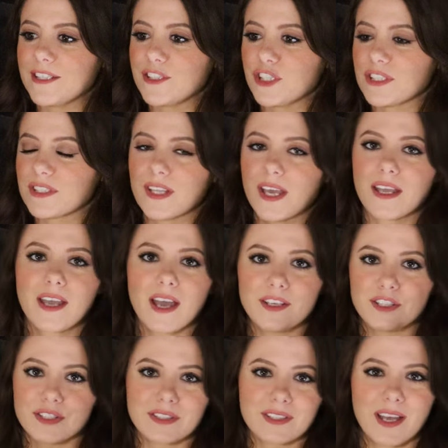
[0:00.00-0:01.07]
It's just like I
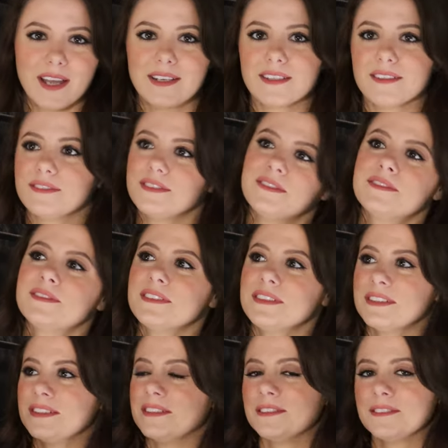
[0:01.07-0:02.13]
just kind of
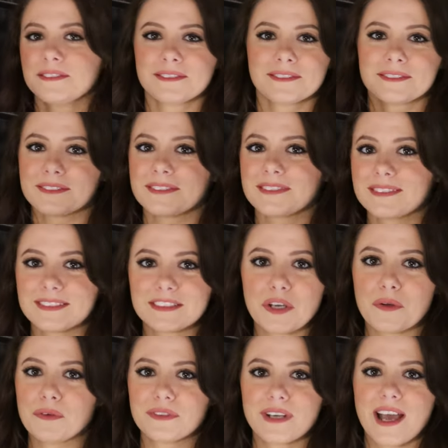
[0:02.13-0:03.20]

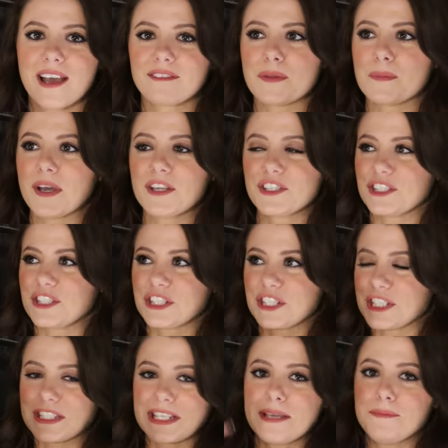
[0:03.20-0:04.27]
don't have the budget to
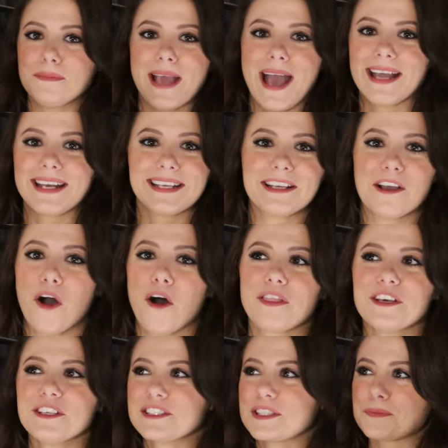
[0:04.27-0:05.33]
just keep adding all
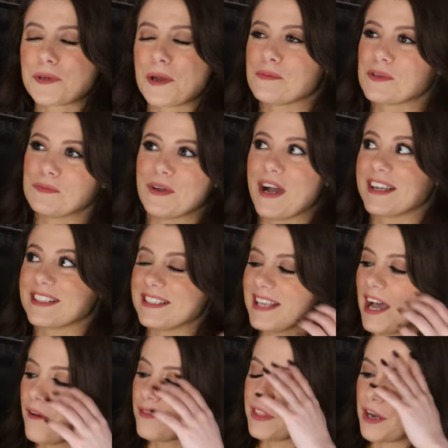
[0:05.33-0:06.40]
those subscription boxes
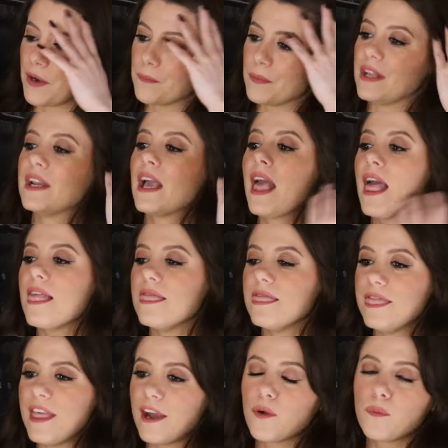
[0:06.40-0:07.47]
out there, but
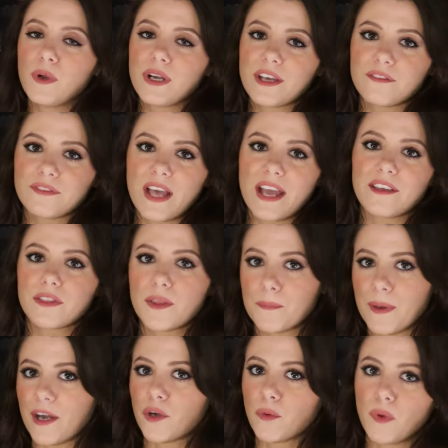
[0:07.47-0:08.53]
they're one of like the
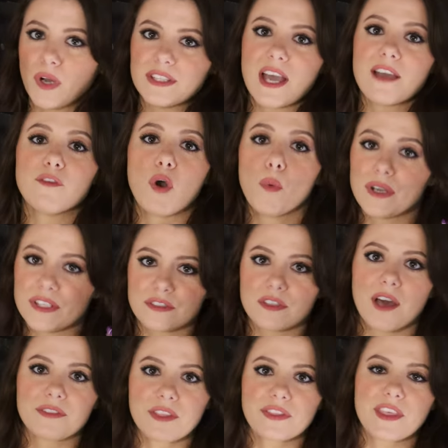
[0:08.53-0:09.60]
better ones. I've always
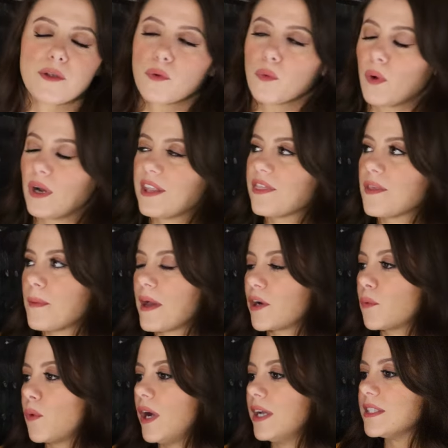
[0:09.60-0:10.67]
thought that they were one of the better
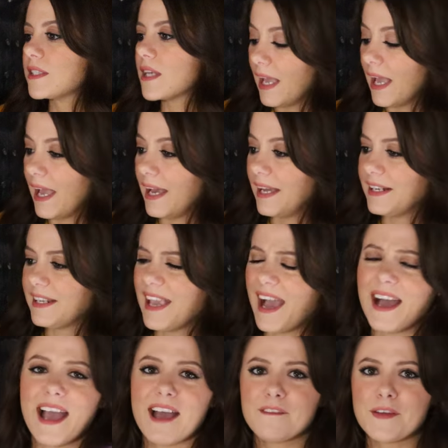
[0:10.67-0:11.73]
ones. And yeah, I
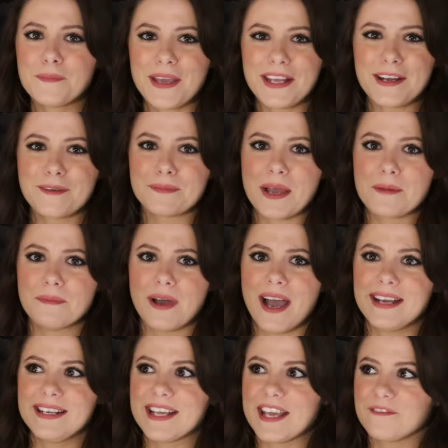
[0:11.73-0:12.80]
haven't made up my
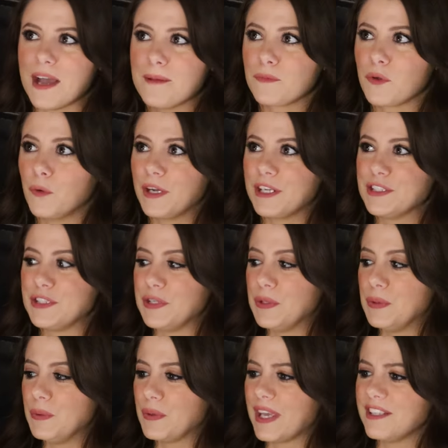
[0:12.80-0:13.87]
mind if I'm going
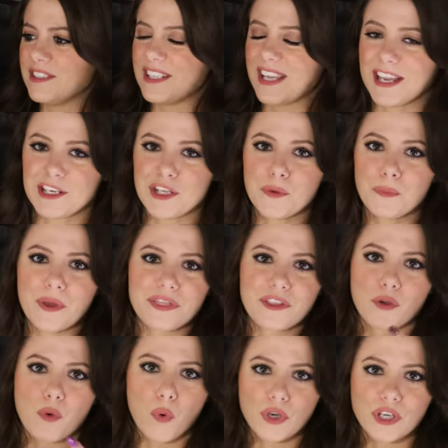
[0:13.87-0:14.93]
to continue with the
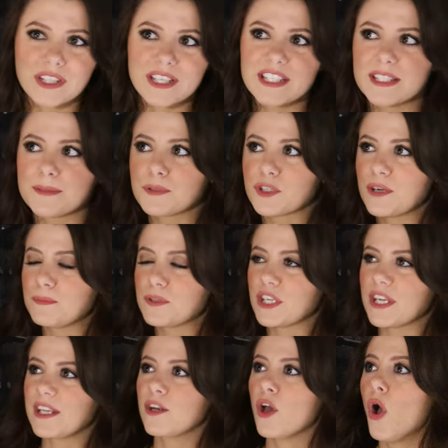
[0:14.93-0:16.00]
quarterly
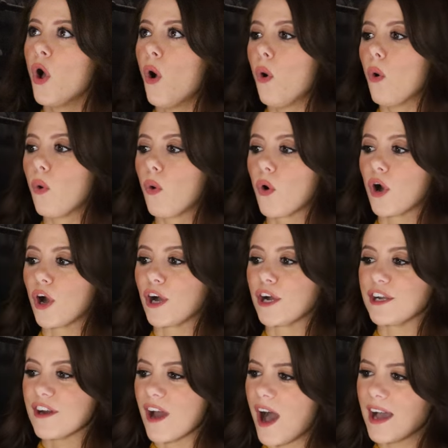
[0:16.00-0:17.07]
subscription or
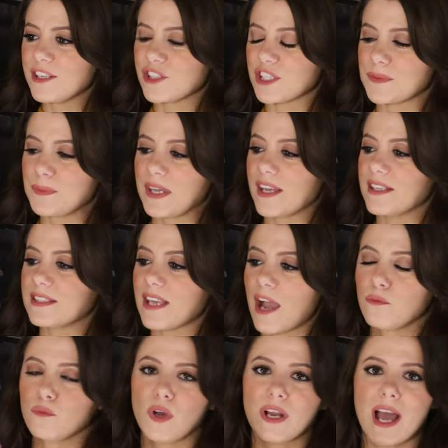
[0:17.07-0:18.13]
not, just because
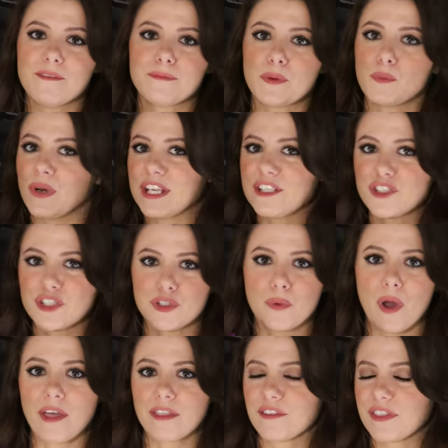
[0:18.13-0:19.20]
I've been wanting to do
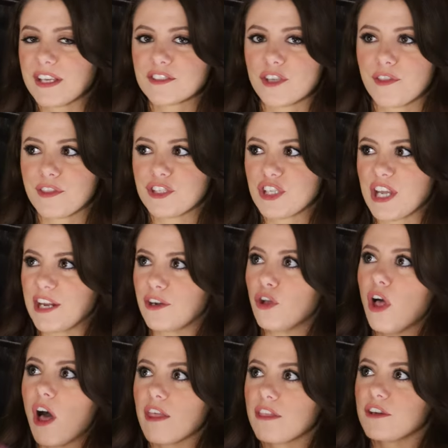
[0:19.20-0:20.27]
other things on the channel
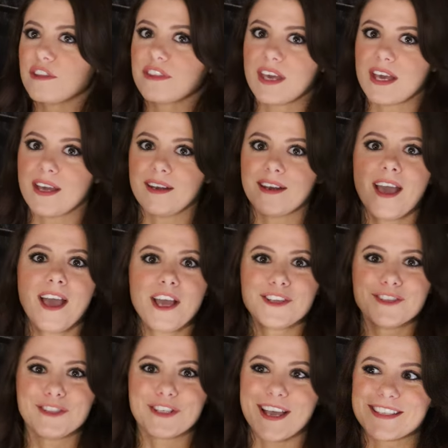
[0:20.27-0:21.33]
other than
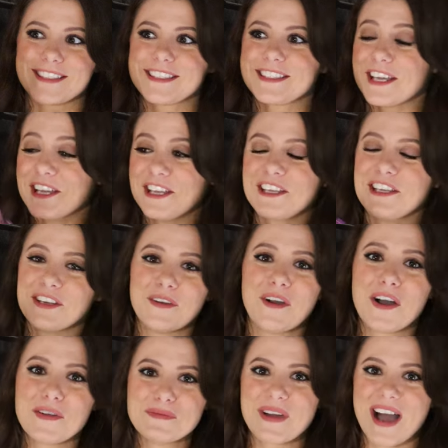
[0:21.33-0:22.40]
just, you know,
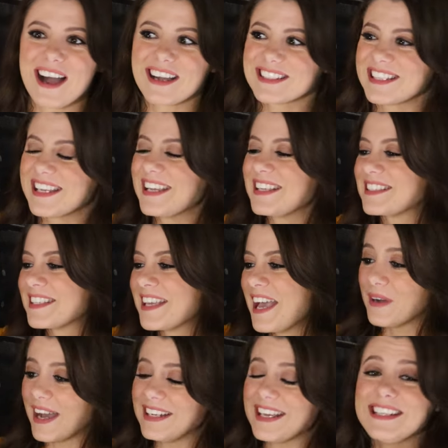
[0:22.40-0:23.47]
unboxings.
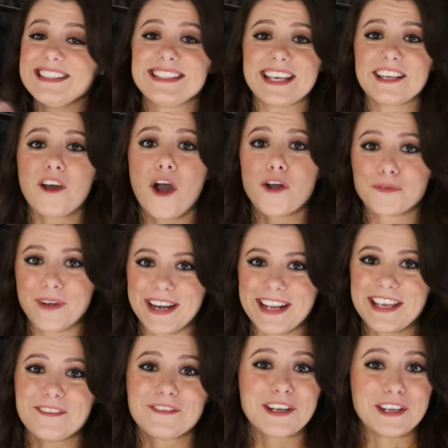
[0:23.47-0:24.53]
But it did
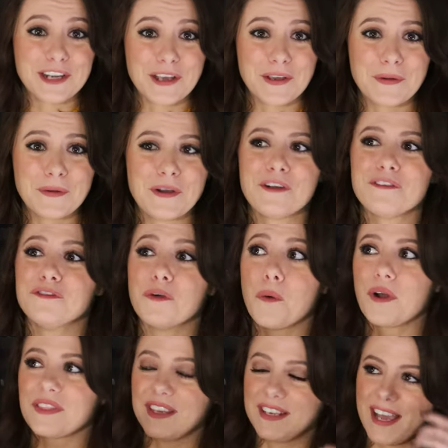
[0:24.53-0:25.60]
already renew
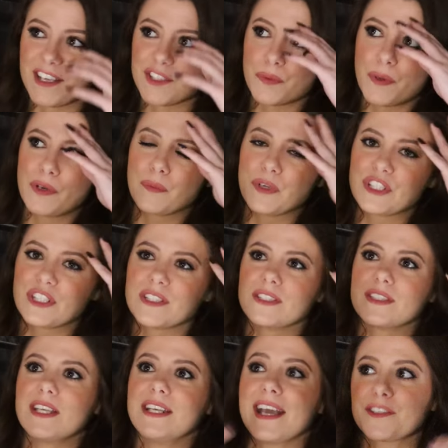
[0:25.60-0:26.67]
for the next one, which is
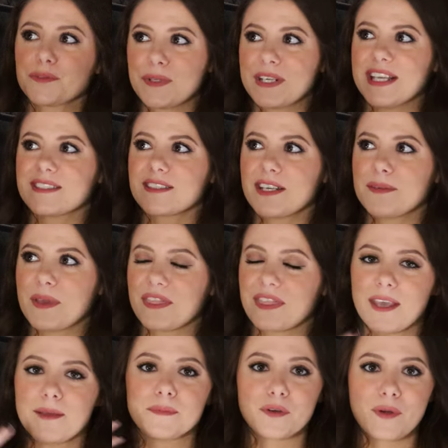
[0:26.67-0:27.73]
the next one is going to be
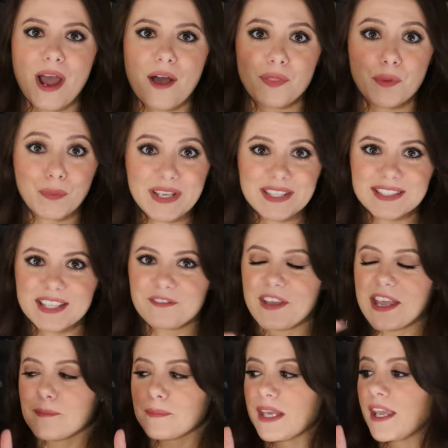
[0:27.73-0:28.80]
themed around the Weasley
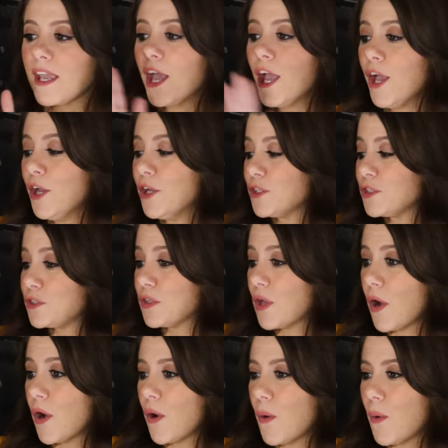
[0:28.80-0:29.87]
family.
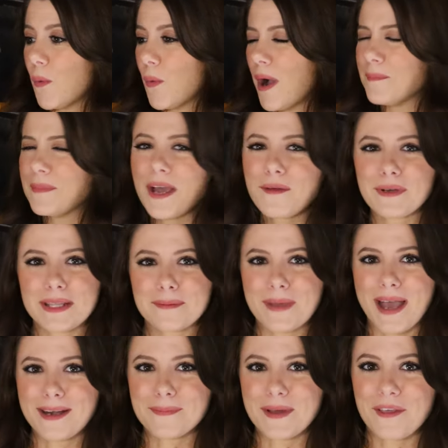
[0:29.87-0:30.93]
So I'm not really
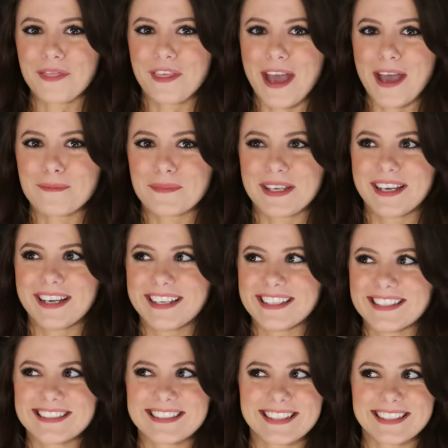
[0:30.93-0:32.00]
mad about that
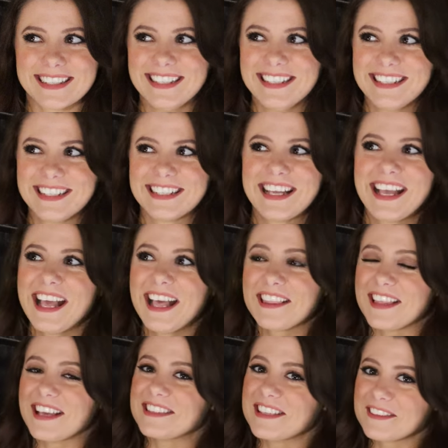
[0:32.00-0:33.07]
because
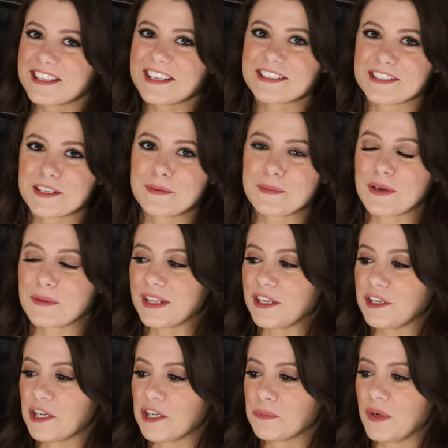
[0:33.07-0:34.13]
that sounds like it's going to be a really
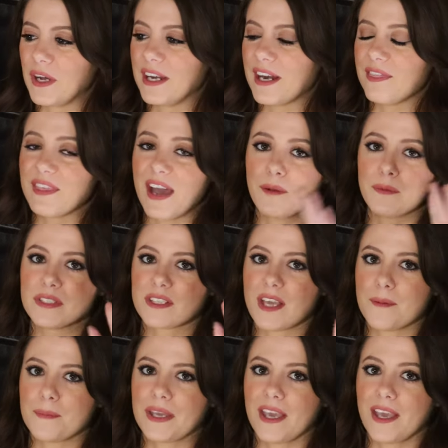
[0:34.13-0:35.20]
good one, and that one's
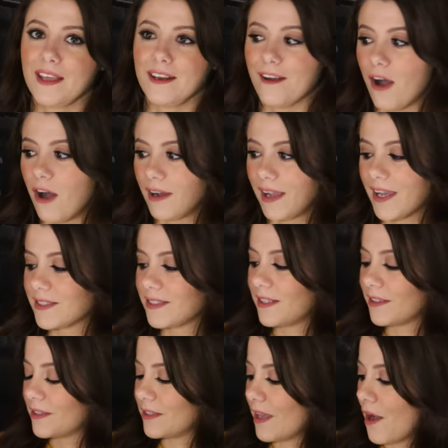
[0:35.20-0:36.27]
coming in August.
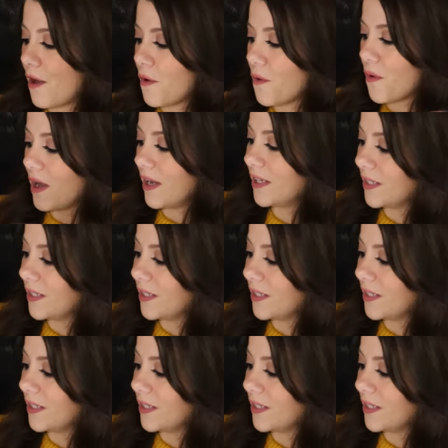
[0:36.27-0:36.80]
So